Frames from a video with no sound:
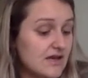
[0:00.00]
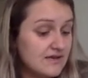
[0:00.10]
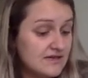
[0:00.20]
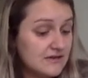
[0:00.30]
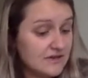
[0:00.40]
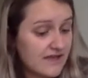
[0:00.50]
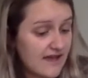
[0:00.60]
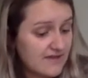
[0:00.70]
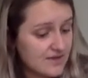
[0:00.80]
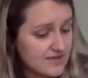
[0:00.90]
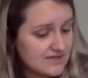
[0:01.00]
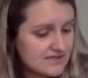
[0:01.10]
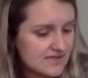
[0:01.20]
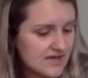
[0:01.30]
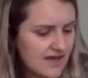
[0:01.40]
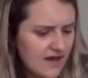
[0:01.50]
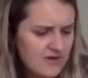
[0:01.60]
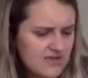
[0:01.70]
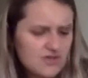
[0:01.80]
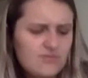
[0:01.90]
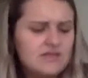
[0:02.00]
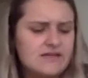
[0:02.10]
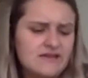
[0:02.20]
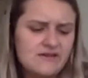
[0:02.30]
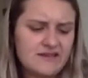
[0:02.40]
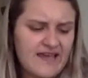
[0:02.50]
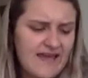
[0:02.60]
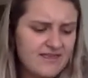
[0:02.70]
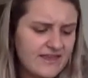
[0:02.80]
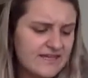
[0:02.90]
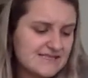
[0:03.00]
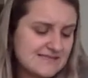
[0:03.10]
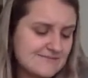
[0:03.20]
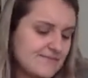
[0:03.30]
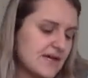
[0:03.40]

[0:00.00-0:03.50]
"Nearly headless? How can you be nearly headless?"